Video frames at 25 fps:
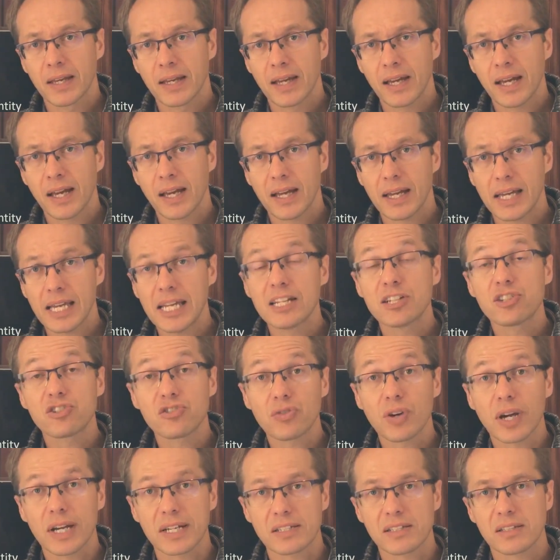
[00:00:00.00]
Uh, in
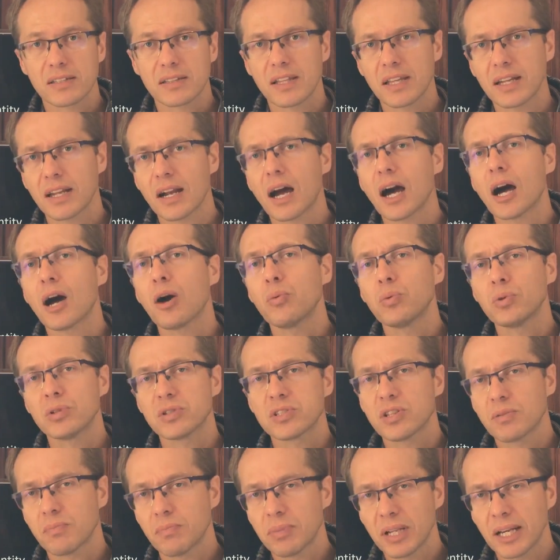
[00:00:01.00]
trust that I will
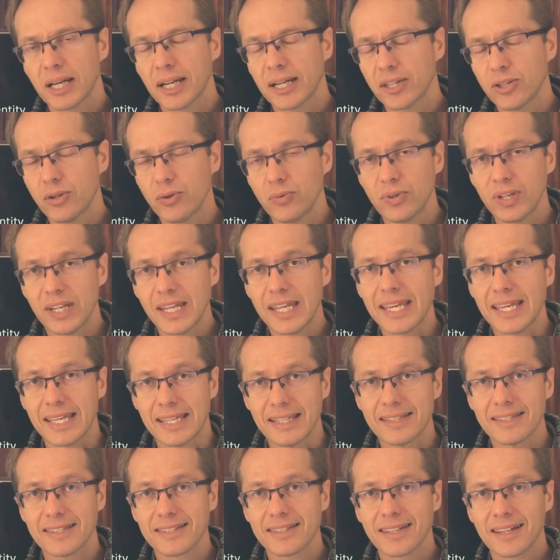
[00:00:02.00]
supply your
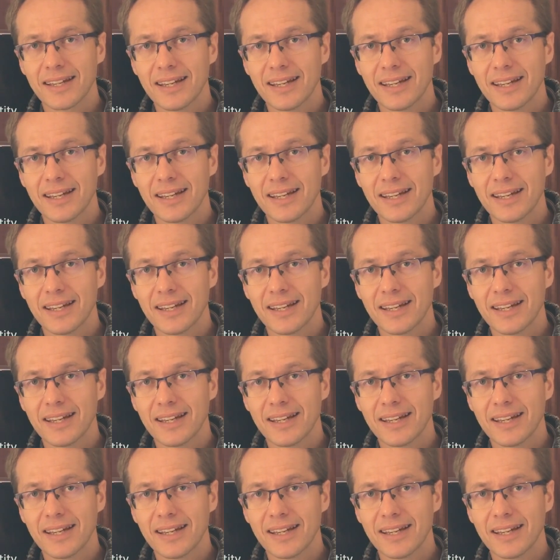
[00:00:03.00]
needs.